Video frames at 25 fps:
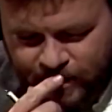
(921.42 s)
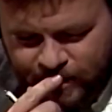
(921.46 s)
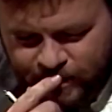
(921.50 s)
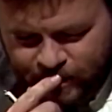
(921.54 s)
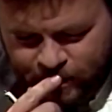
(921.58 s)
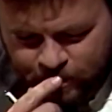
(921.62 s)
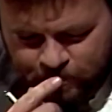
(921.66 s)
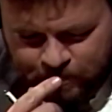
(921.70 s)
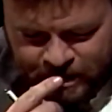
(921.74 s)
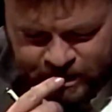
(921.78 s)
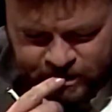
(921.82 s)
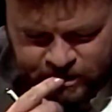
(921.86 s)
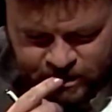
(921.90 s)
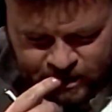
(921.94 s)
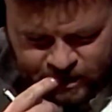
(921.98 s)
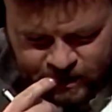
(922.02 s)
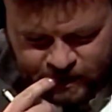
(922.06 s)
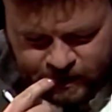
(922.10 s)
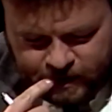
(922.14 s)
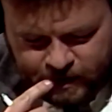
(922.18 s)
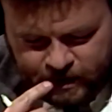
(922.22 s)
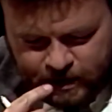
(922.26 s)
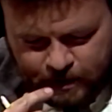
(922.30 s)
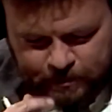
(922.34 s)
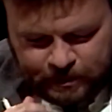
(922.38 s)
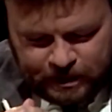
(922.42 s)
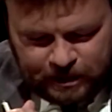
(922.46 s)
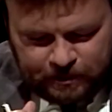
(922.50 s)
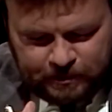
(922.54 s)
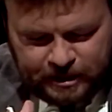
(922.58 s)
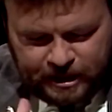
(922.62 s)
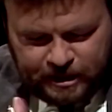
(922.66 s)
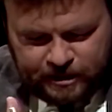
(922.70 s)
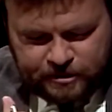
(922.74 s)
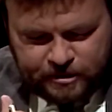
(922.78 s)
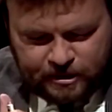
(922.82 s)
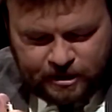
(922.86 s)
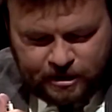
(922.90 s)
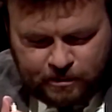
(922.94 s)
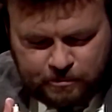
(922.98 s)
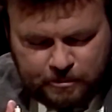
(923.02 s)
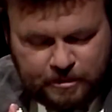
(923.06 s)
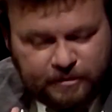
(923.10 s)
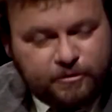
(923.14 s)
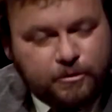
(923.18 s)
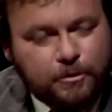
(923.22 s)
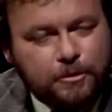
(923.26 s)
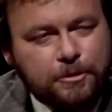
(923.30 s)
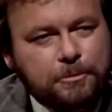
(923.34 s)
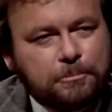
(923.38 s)
You mentioned a couple of minutes ago
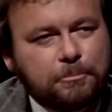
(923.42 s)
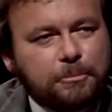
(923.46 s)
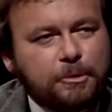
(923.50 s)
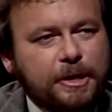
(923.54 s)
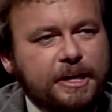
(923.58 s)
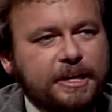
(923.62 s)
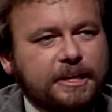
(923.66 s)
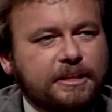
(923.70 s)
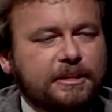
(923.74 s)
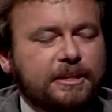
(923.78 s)
before the break